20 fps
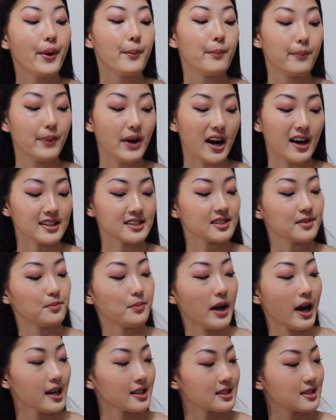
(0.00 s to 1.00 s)
But
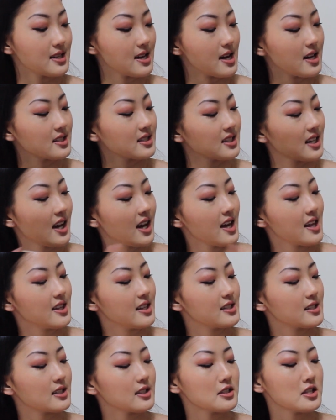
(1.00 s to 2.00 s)
back to this.
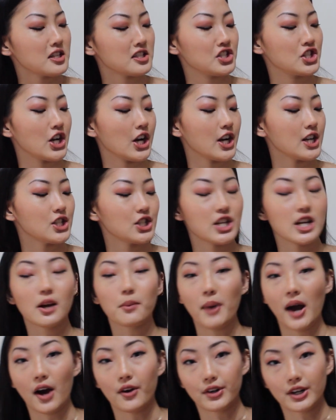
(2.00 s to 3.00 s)
This is the Cherry Cheek
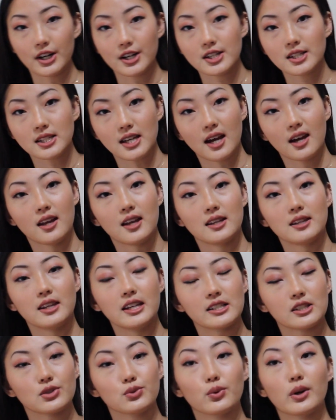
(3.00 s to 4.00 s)
powders, and
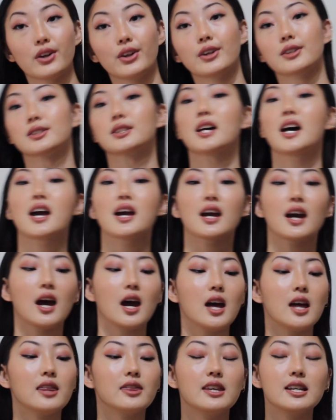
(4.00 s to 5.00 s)
this is what it looks like.
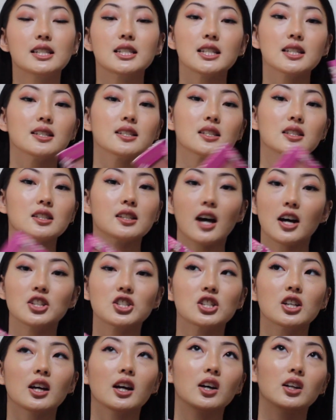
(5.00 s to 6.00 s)
This is
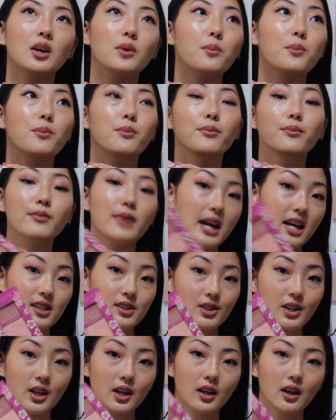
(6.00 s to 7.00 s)
such an
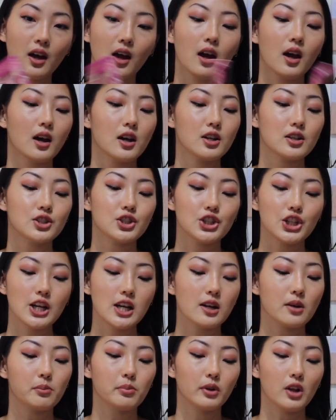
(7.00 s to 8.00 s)
amazing
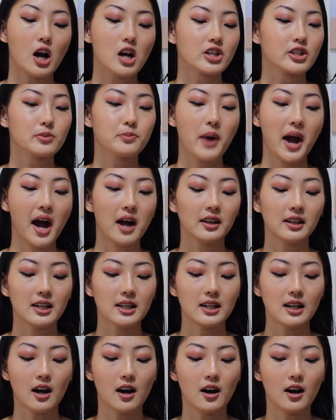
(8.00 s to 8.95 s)
cheek blush palette.